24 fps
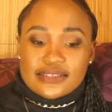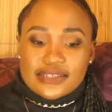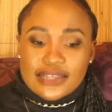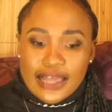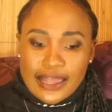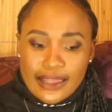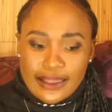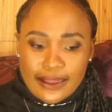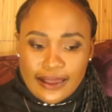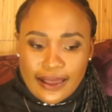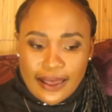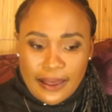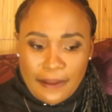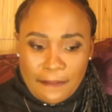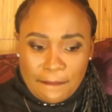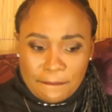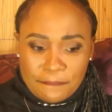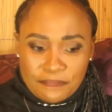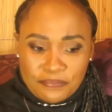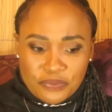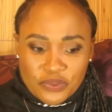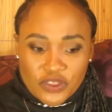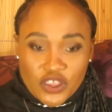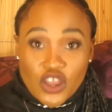like,
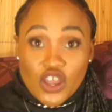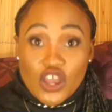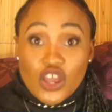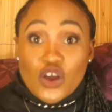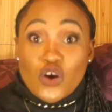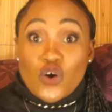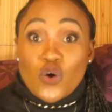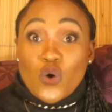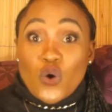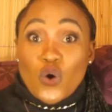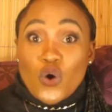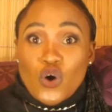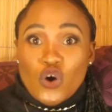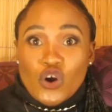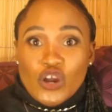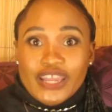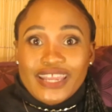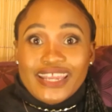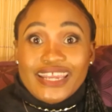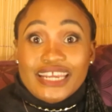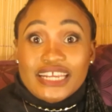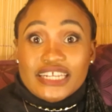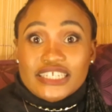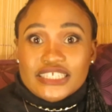oh,
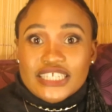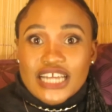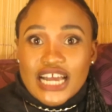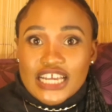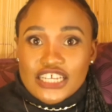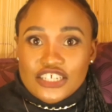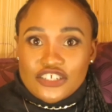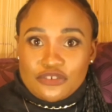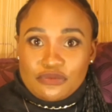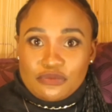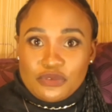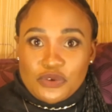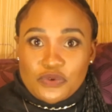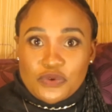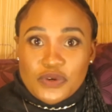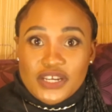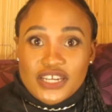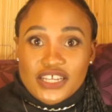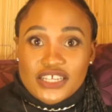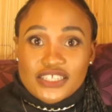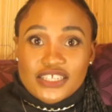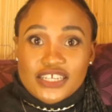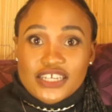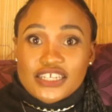he touched me. When
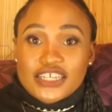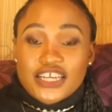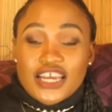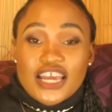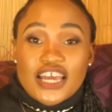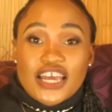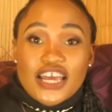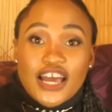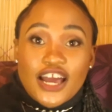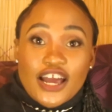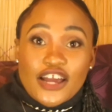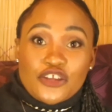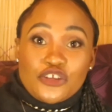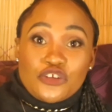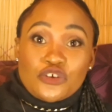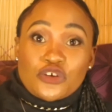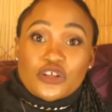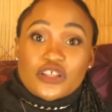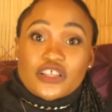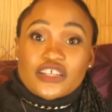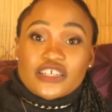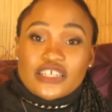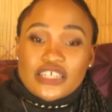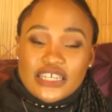he said
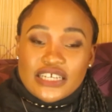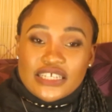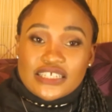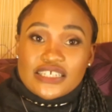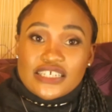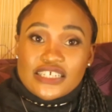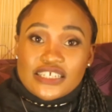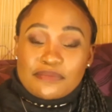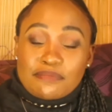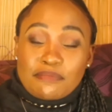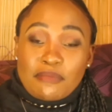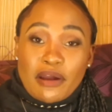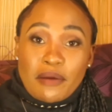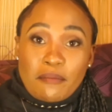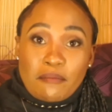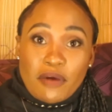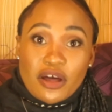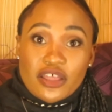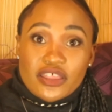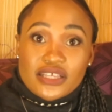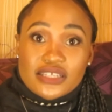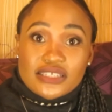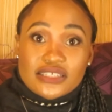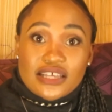my
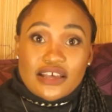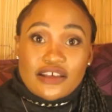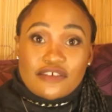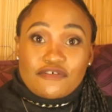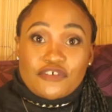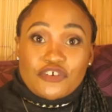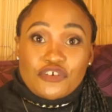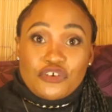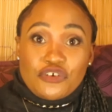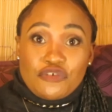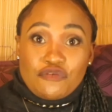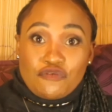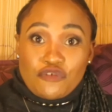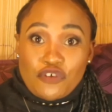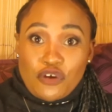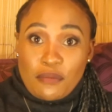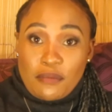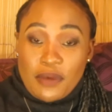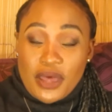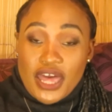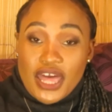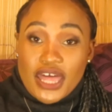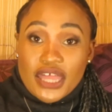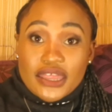mother's suffering from
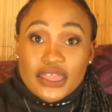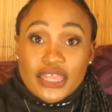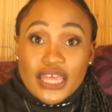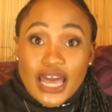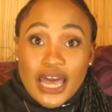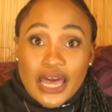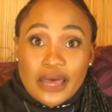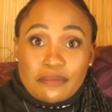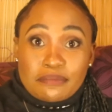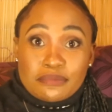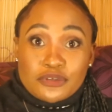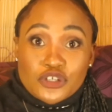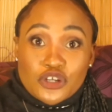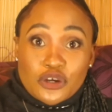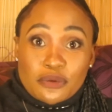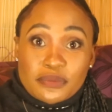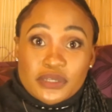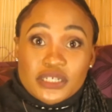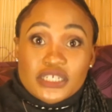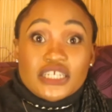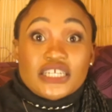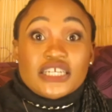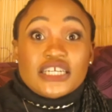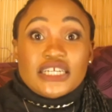the
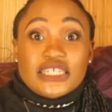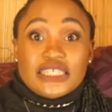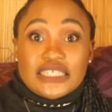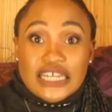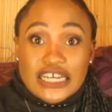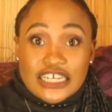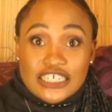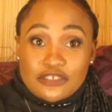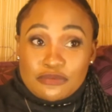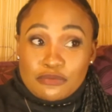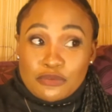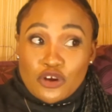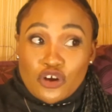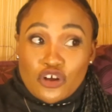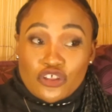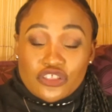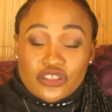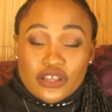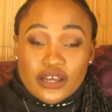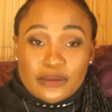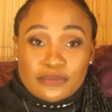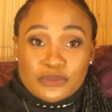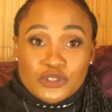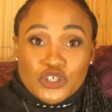abdomen, he touched me on
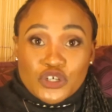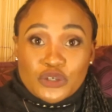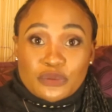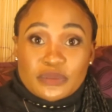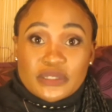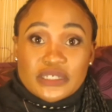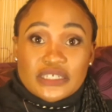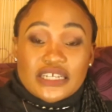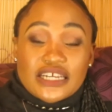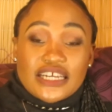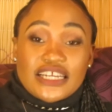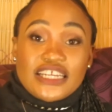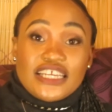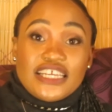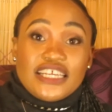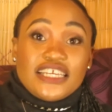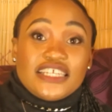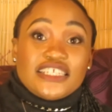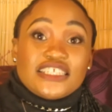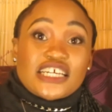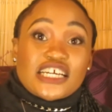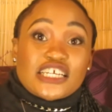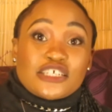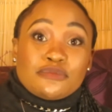the abdomen and he
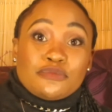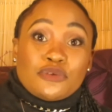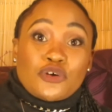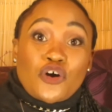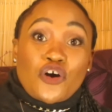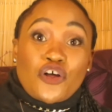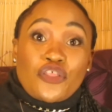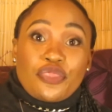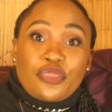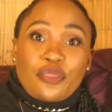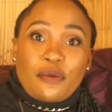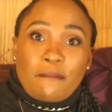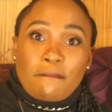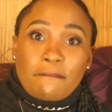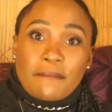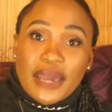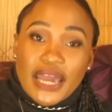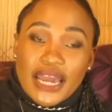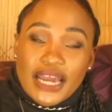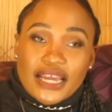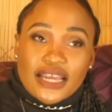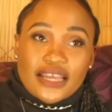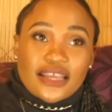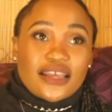touched me on the
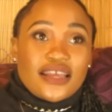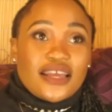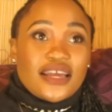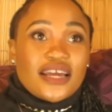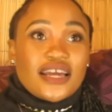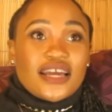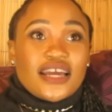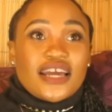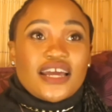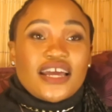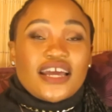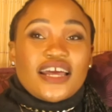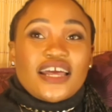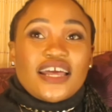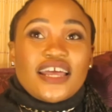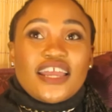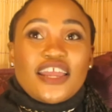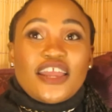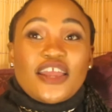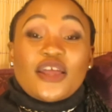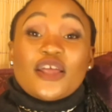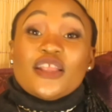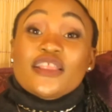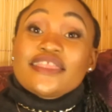back.
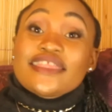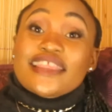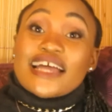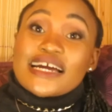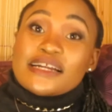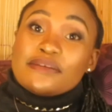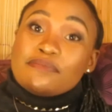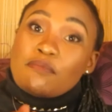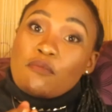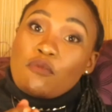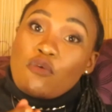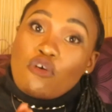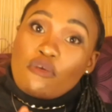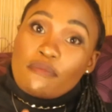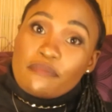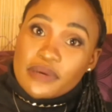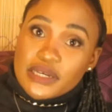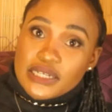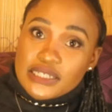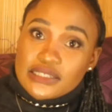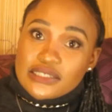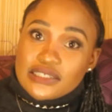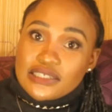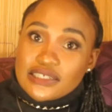That
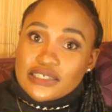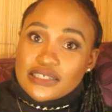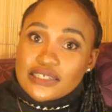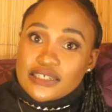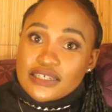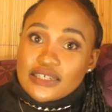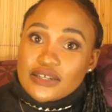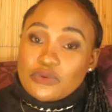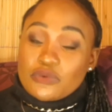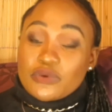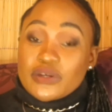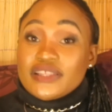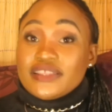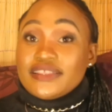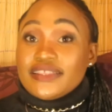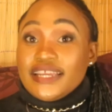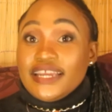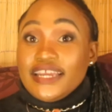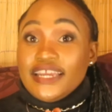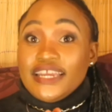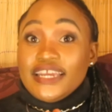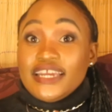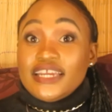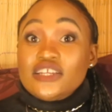moment when
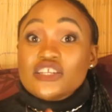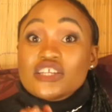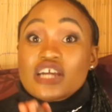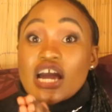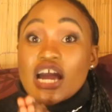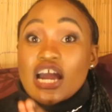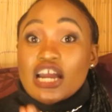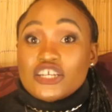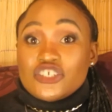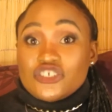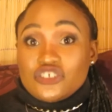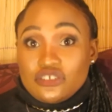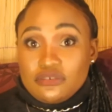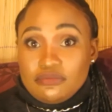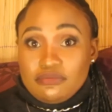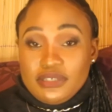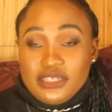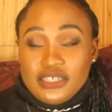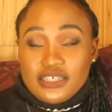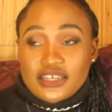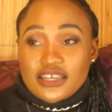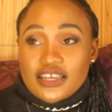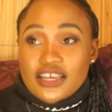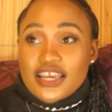he touched
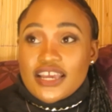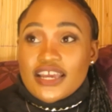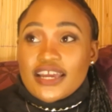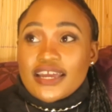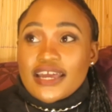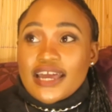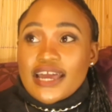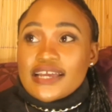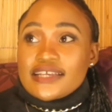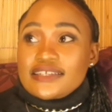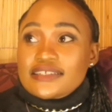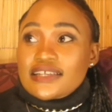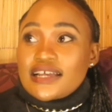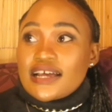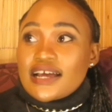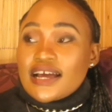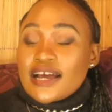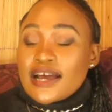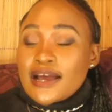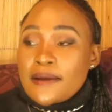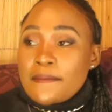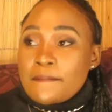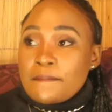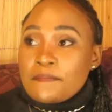me, guys,
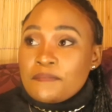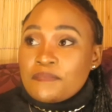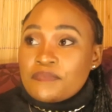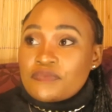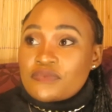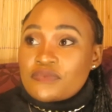I